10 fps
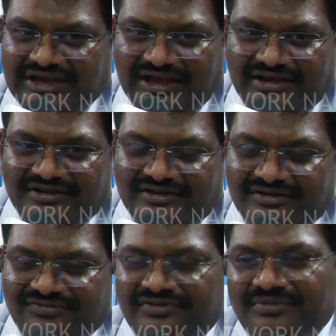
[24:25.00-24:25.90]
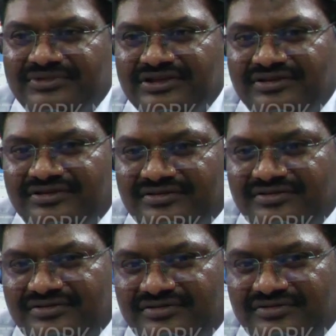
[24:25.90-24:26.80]
and from the
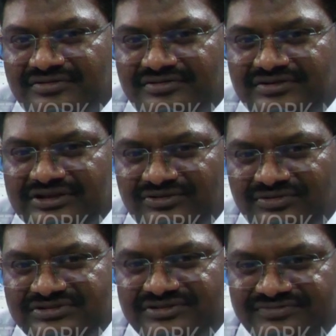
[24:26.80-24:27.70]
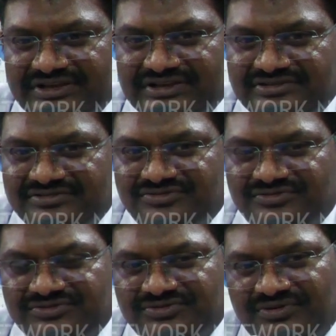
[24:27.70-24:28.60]
technology of the engines
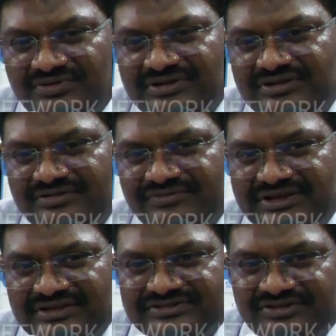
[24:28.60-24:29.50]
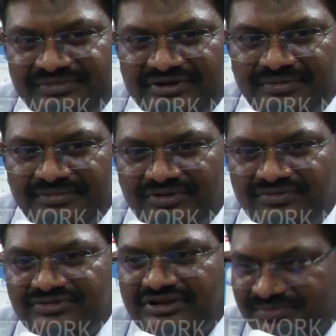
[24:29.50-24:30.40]
also, all vehicles have become
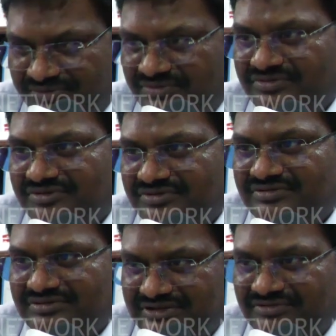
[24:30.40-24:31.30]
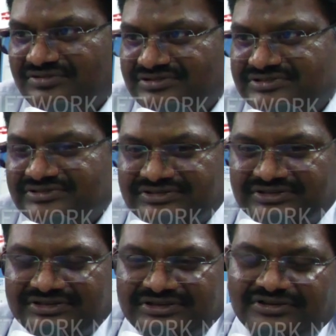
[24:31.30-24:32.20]
now turbo technology,
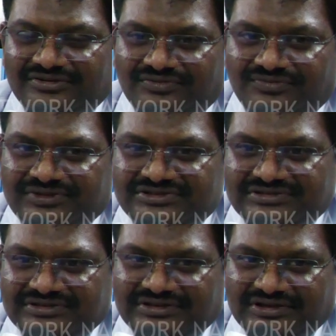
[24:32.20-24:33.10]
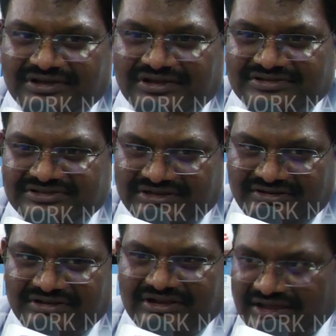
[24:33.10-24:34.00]
which
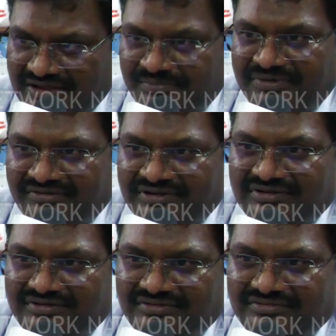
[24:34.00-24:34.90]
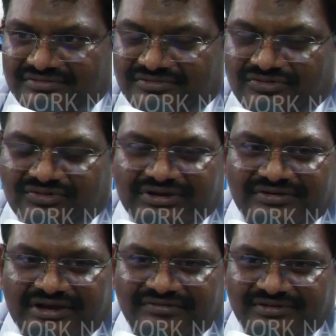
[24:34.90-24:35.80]
generate higher power, okay,
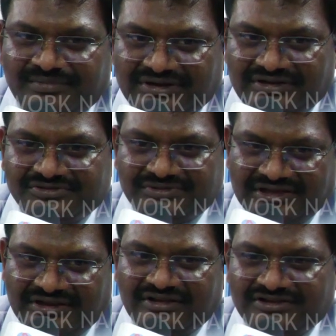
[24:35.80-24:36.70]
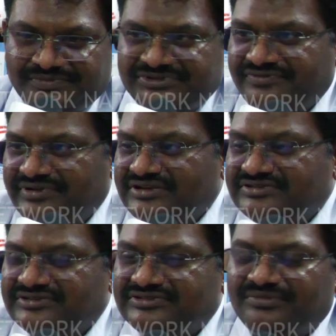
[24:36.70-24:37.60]
have a better technical
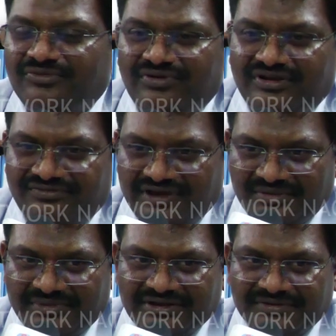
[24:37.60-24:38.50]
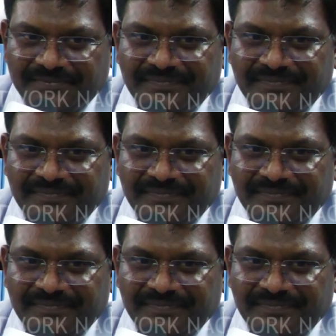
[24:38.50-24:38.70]
specifications and more refinement.